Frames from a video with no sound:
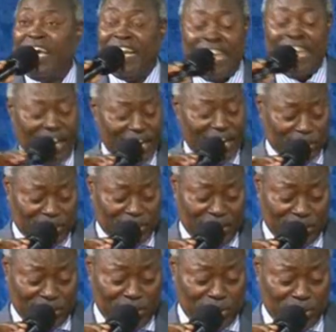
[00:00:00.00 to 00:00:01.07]
In
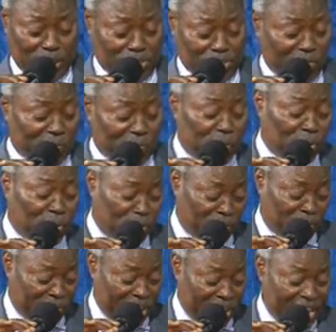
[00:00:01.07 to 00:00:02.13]
Ecclesiastes chapter 4,